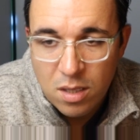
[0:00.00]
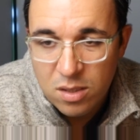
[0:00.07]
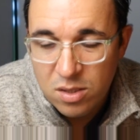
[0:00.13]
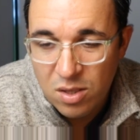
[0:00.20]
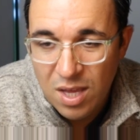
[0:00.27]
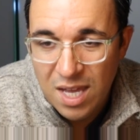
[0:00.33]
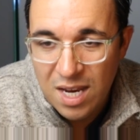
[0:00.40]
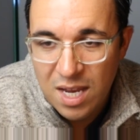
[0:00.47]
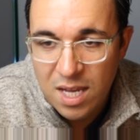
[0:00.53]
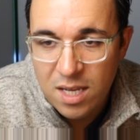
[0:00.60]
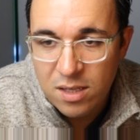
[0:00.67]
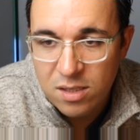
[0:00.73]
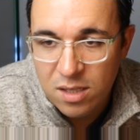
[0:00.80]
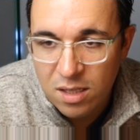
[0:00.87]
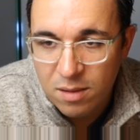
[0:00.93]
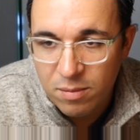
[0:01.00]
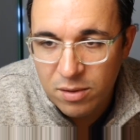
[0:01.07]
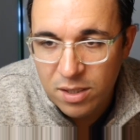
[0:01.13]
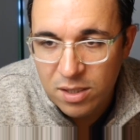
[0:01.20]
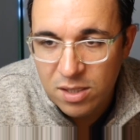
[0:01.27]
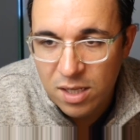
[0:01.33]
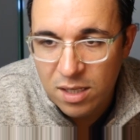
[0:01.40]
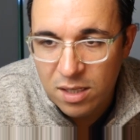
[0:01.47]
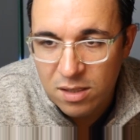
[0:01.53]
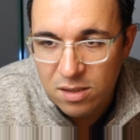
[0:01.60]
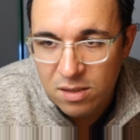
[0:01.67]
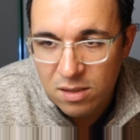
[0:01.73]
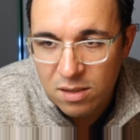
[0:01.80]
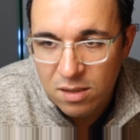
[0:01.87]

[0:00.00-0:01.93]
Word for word: So that is a complete sentence